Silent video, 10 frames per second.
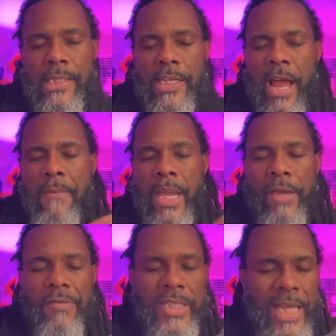and I may
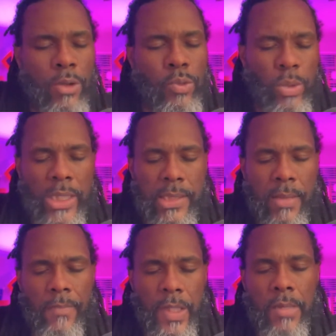have dealt with
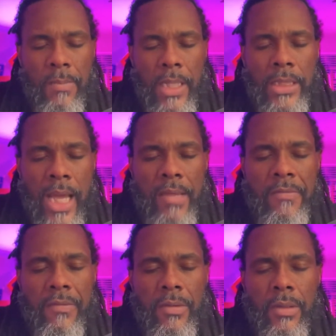something in my
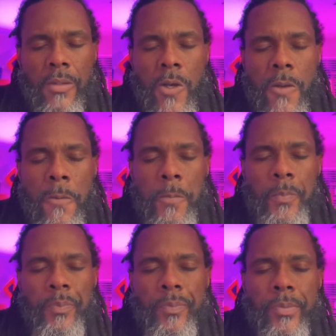life,
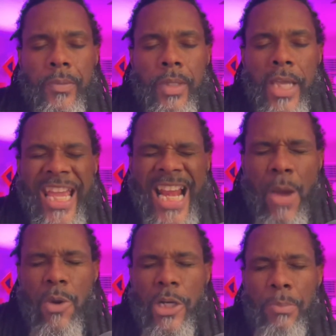and I
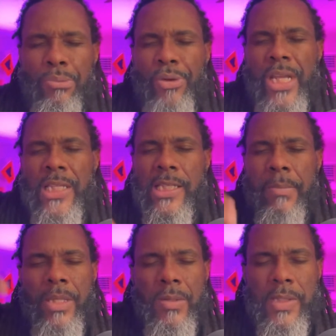want to bring some
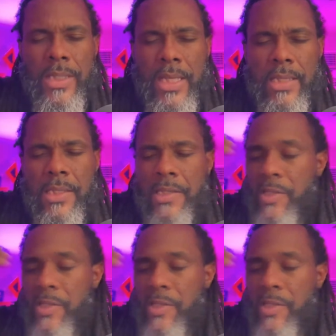of those things to